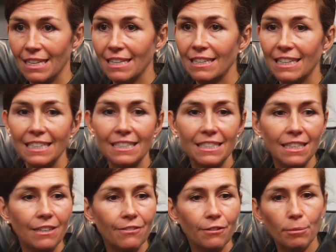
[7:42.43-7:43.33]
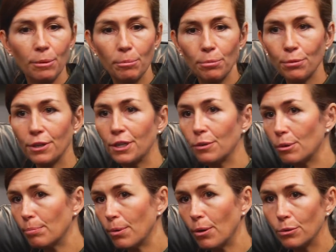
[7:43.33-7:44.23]
that they see from a pre to
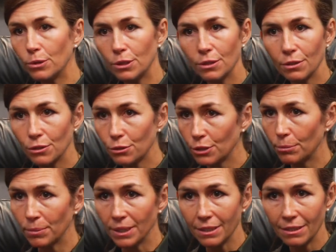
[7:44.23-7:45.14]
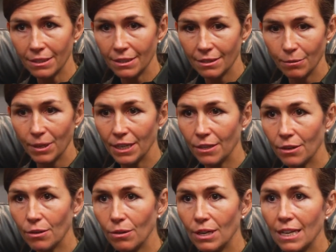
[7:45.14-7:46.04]
a post-treatment
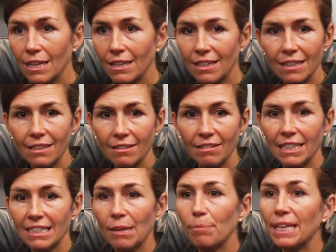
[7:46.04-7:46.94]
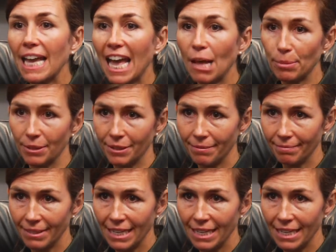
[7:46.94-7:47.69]
window that something happened.